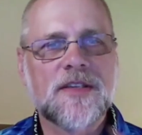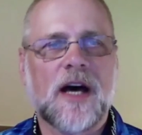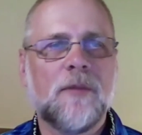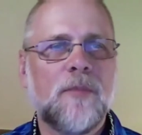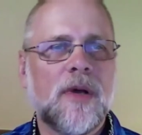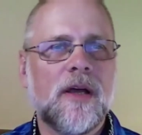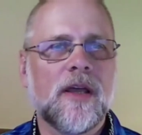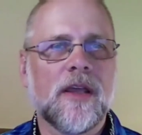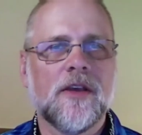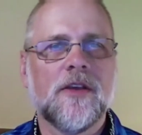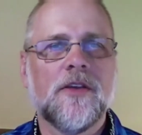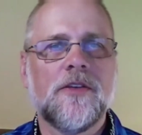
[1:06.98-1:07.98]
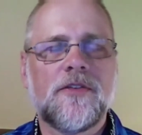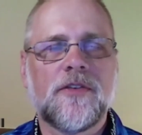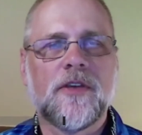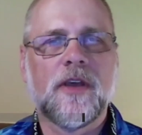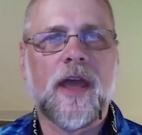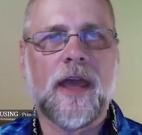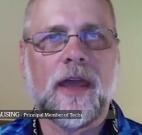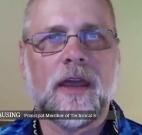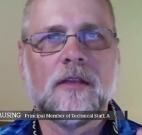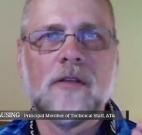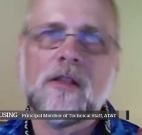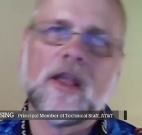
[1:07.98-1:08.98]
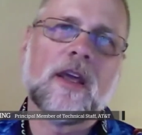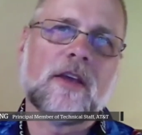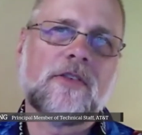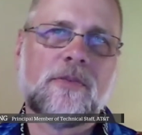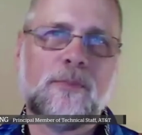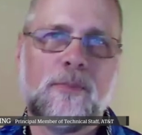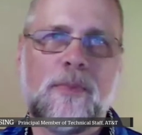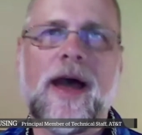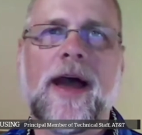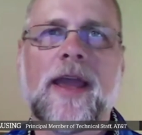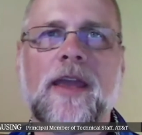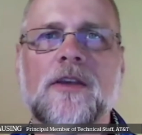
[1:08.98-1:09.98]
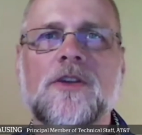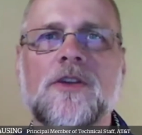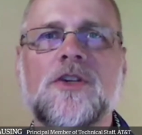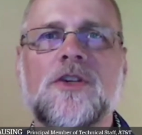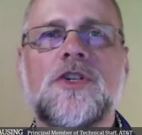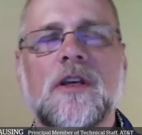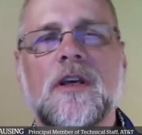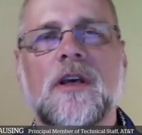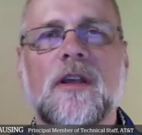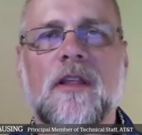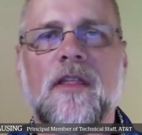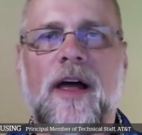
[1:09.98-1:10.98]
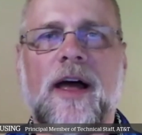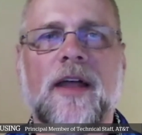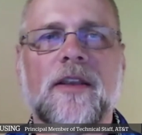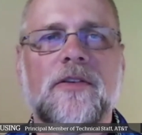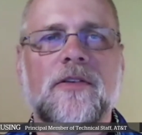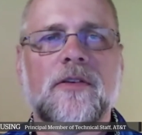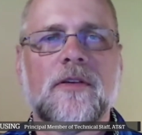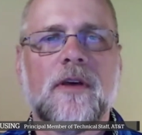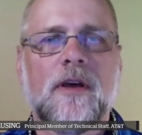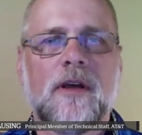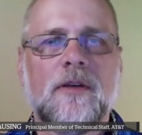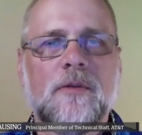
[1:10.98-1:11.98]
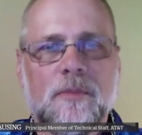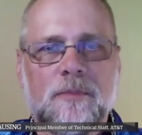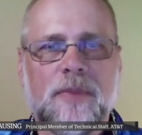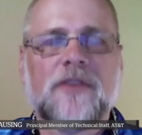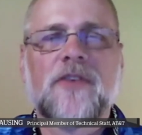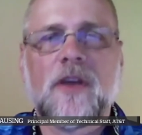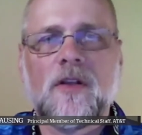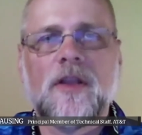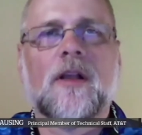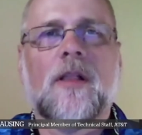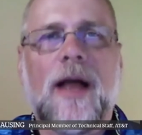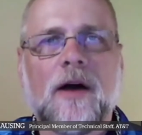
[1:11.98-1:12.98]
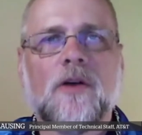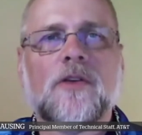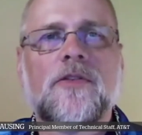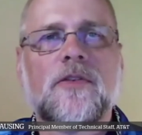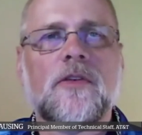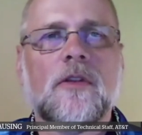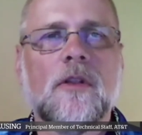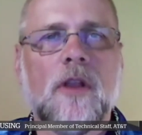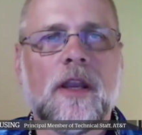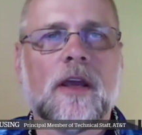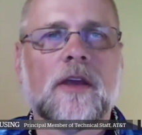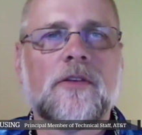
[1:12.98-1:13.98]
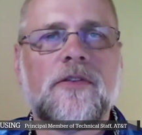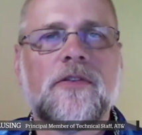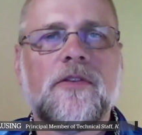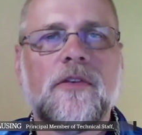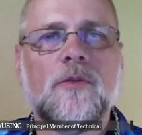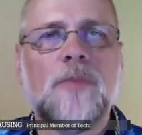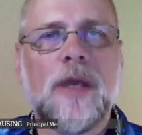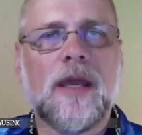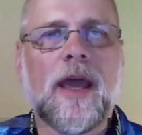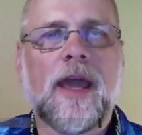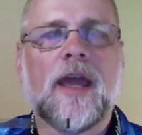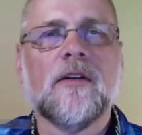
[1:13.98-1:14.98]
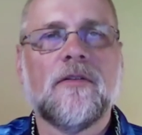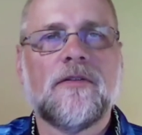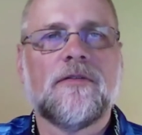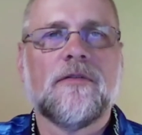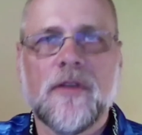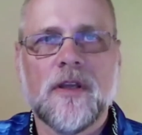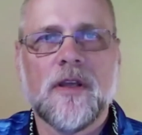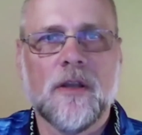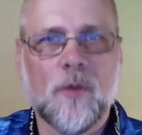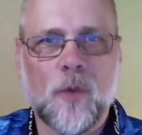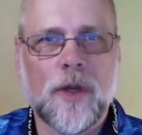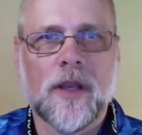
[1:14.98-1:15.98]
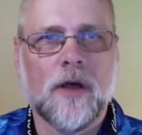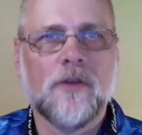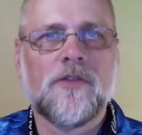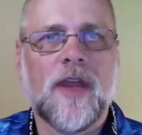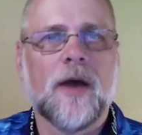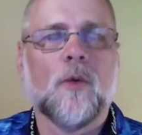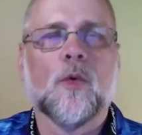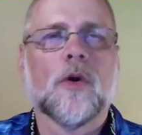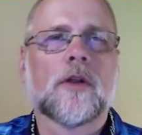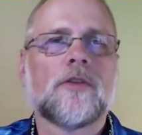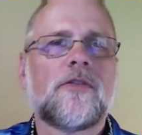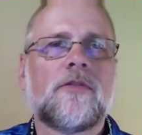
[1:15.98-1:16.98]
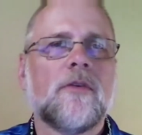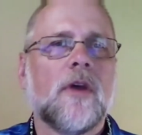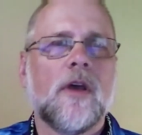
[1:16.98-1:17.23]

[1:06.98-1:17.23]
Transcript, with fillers: Samba is a Linux package that basically allows Linux to behave in Windows networks